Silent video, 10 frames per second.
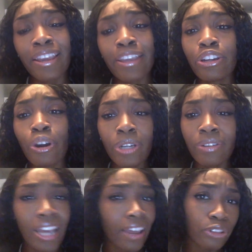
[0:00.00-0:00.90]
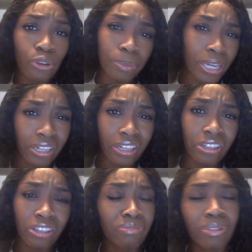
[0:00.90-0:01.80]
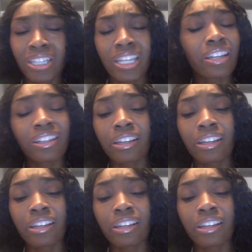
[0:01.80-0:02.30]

You don't even have new opinions. You've been saying